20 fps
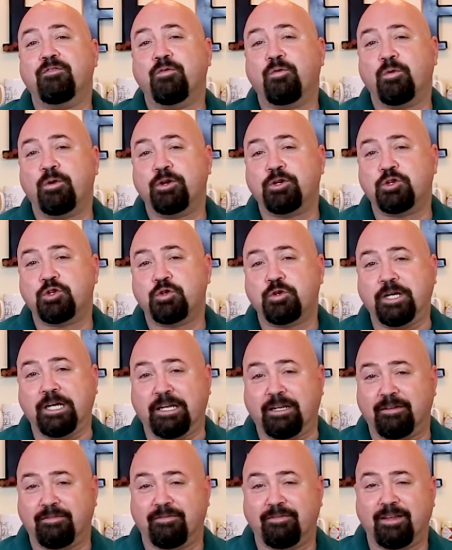for a treat.
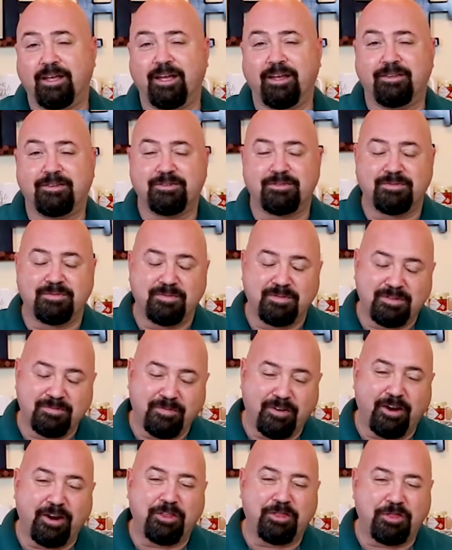It's
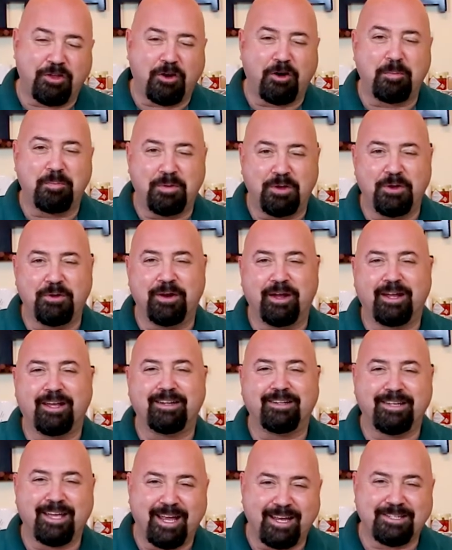very therapeutic,
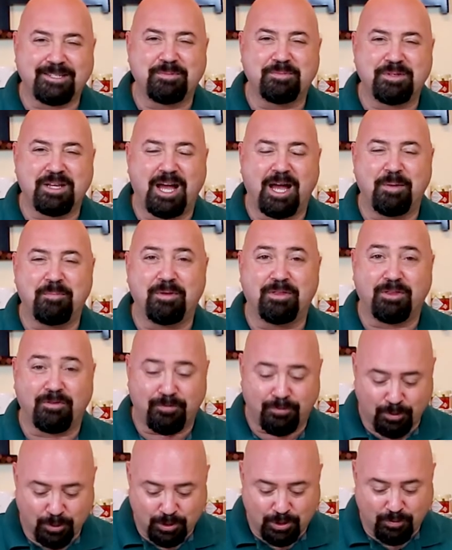it takes some time, but the
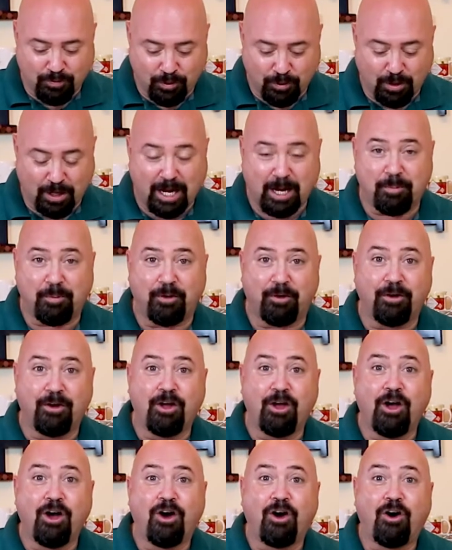fruits of your labor
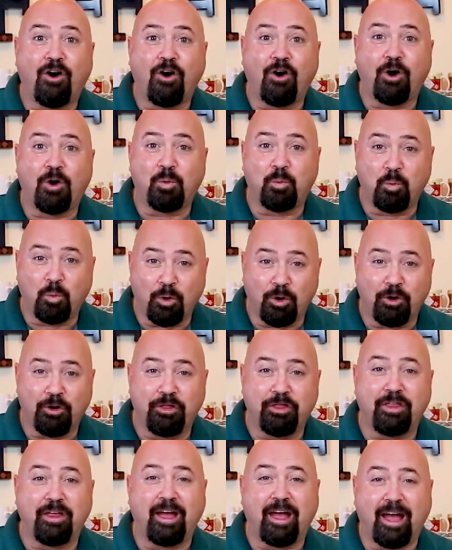are
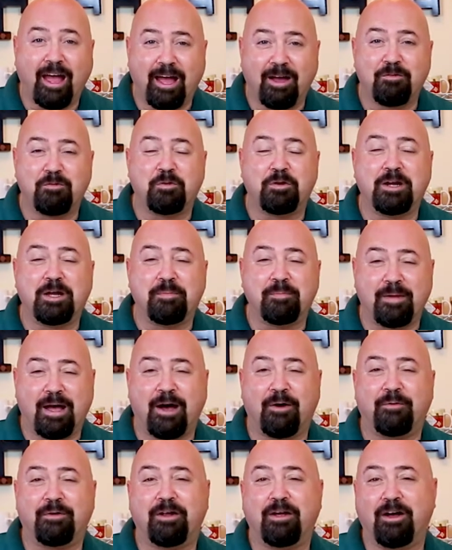worth every
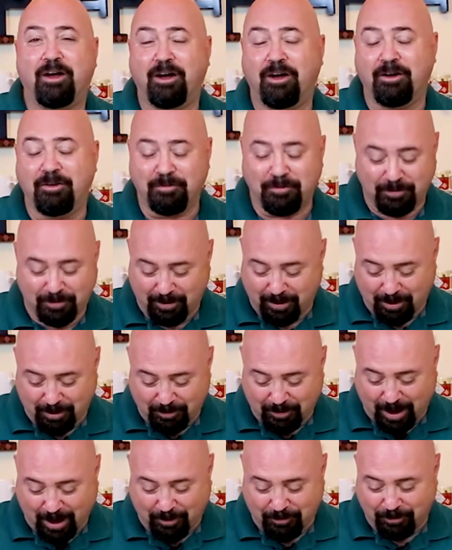amount of
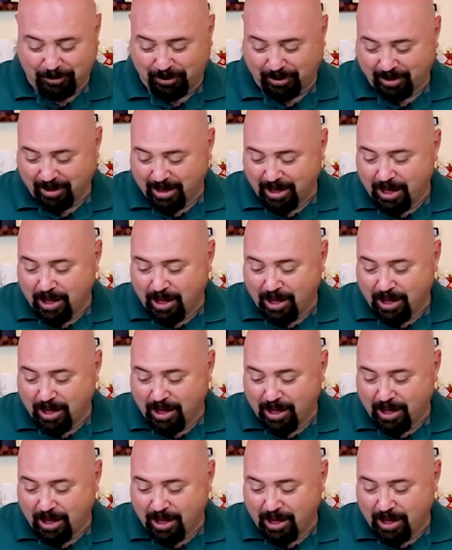effort.